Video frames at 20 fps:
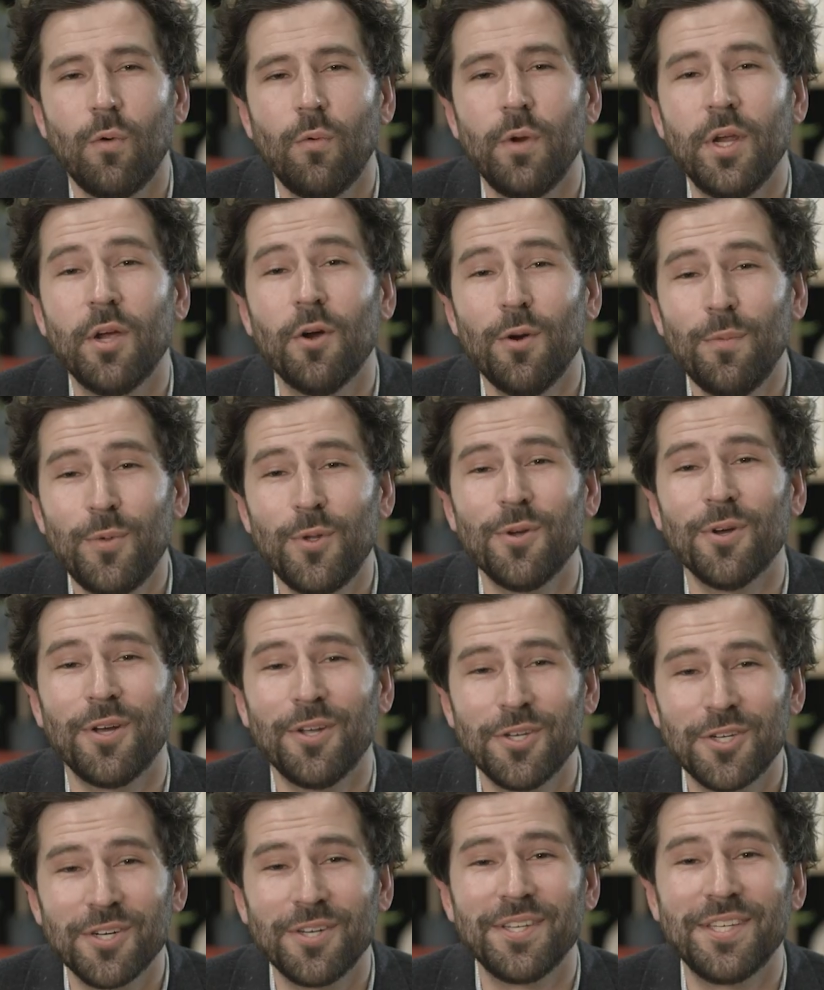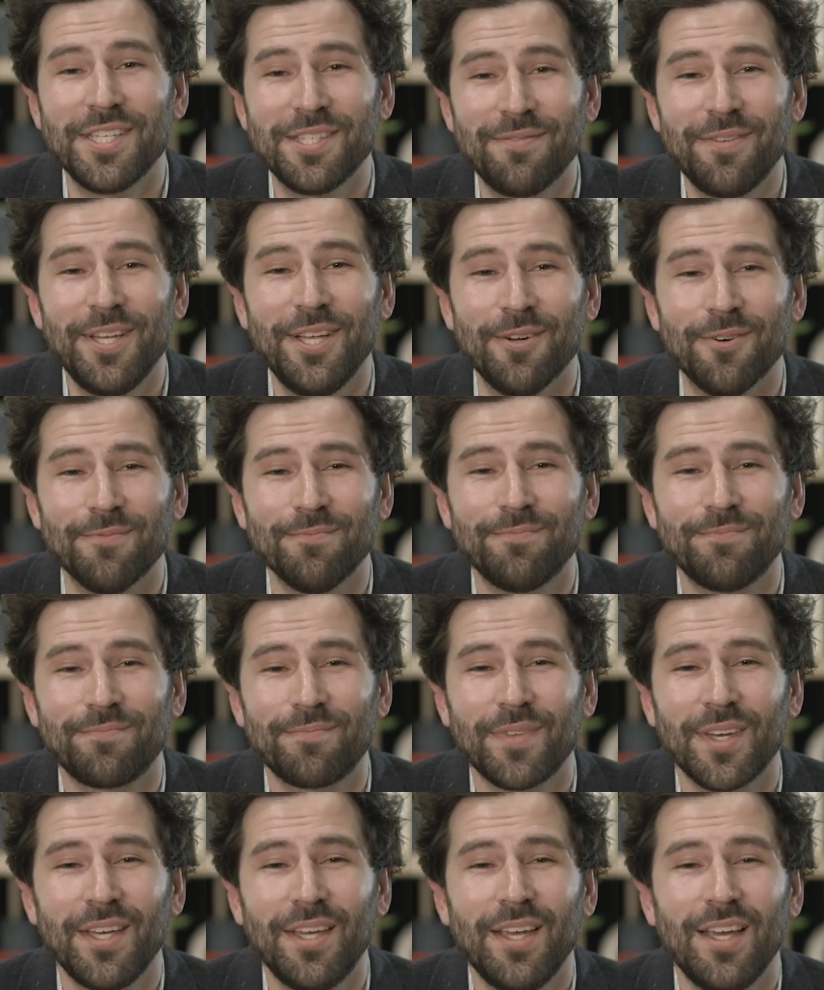We hope you enjoyed this video.
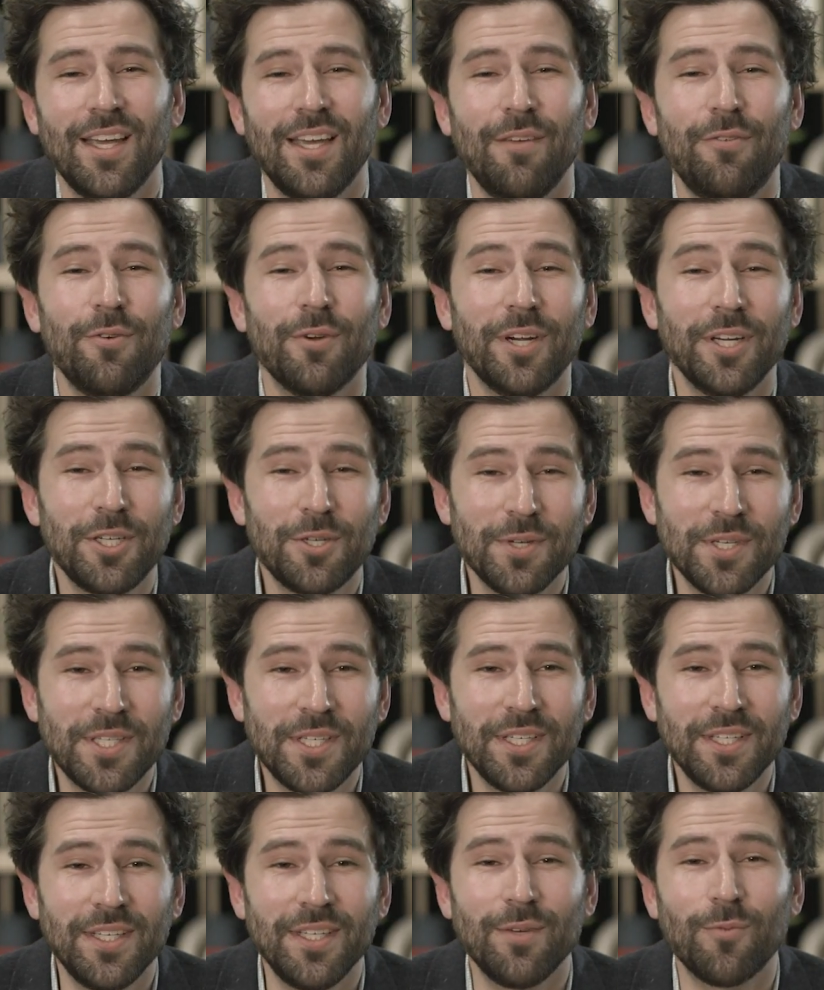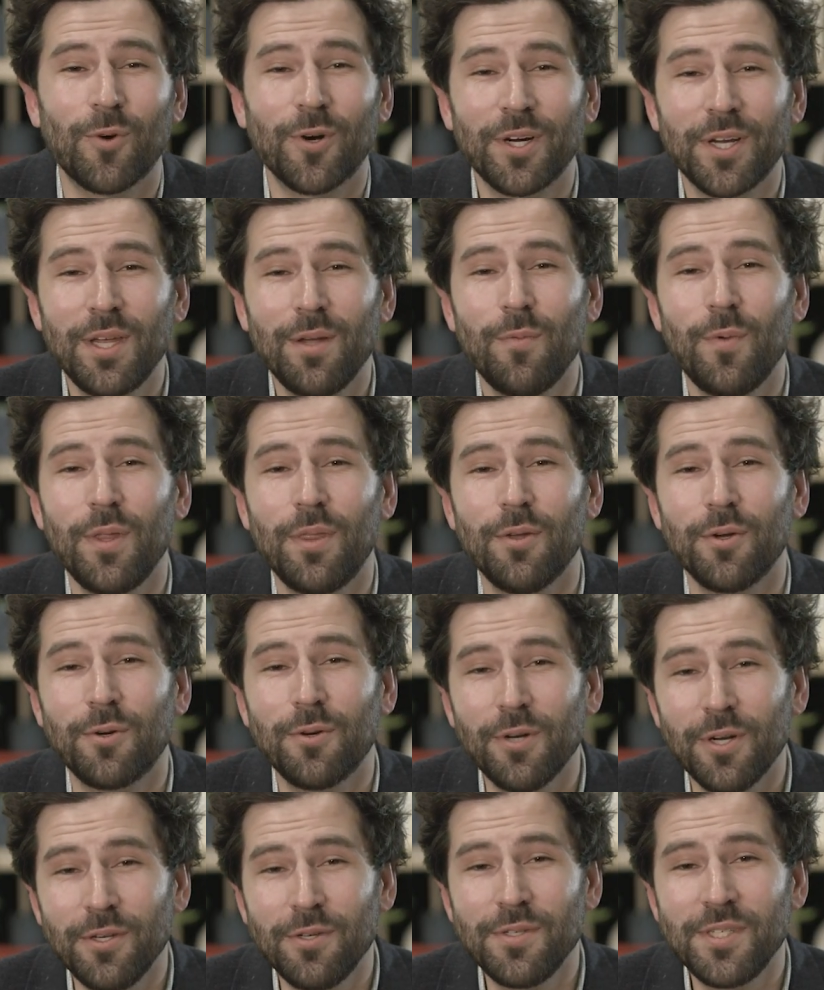If you are interested in working with the
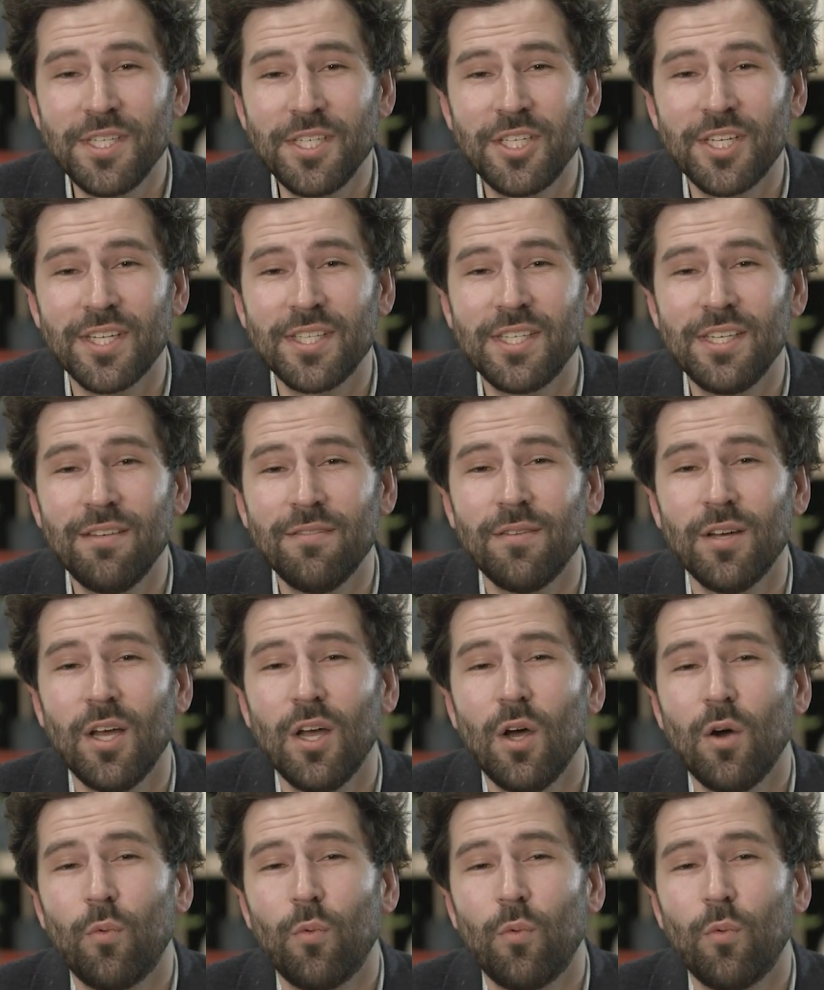Google News Initiative,